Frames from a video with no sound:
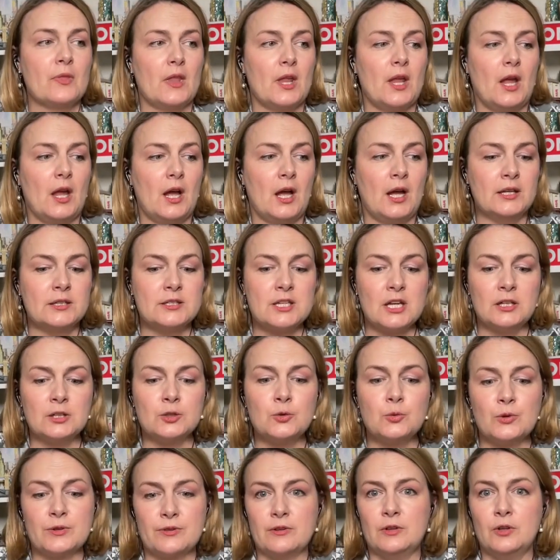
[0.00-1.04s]
I dealt
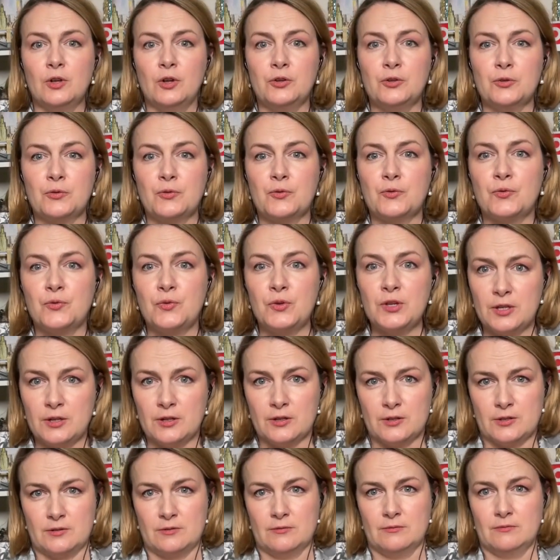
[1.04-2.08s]
with a lot of
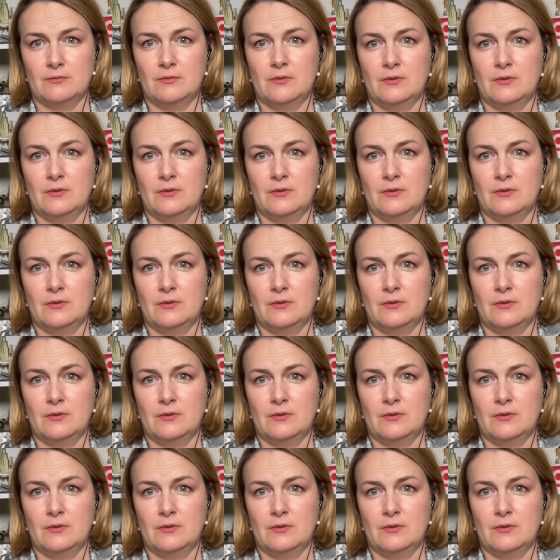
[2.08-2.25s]
fear,